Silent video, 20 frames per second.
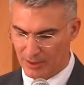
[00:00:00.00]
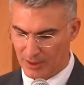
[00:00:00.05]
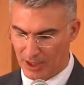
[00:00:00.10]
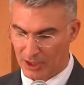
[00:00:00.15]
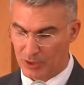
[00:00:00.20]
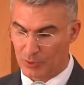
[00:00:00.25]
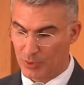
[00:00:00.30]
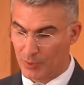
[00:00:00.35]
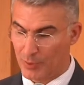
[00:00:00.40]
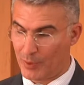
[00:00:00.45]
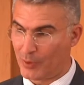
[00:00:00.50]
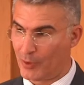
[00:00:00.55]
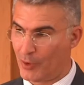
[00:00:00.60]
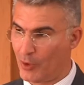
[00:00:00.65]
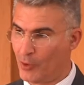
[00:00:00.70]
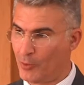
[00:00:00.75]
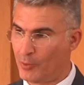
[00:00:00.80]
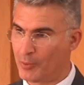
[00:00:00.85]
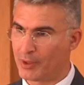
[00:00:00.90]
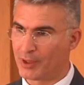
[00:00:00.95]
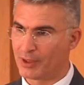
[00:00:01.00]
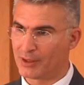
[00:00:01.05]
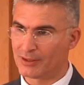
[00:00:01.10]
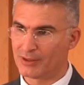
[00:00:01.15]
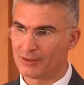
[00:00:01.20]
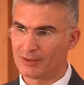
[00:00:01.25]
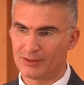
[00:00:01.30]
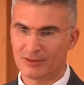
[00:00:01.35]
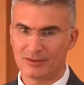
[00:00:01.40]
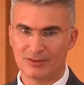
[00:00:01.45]
Actually, we're
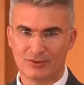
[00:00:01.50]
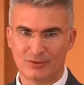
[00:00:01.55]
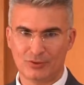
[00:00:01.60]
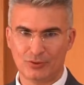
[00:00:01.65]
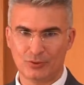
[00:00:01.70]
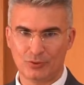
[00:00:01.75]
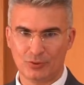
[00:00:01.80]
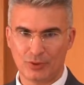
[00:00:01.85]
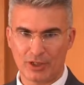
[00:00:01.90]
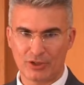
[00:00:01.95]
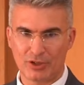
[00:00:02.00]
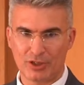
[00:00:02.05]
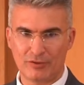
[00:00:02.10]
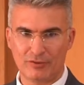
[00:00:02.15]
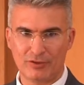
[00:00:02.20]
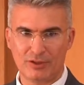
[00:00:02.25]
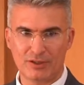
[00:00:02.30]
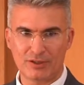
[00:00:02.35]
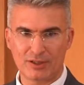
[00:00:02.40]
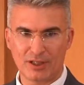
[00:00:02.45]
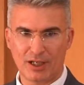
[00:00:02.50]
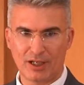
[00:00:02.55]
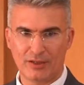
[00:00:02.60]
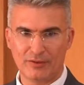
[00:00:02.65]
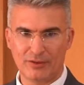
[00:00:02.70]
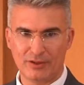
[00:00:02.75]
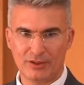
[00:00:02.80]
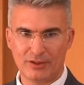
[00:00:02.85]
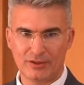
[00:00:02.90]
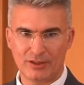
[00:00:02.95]
hoping to achieve this
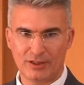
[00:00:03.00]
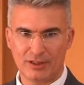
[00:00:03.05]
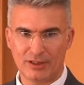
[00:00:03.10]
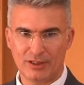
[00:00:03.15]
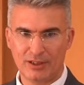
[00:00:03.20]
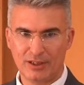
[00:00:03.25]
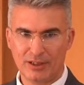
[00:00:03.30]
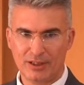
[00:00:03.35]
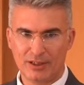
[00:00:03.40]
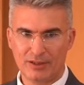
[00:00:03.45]
under the